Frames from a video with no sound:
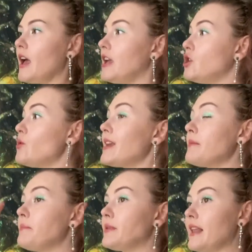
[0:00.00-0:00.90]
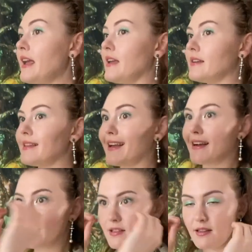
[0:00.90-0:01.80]
and you can play,
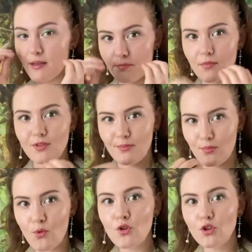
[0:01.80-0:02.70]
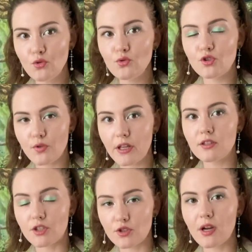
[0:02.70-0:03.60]
like the more you do Sri
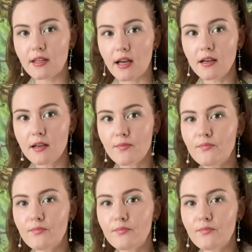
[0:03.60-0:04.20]
Yantra Tratak,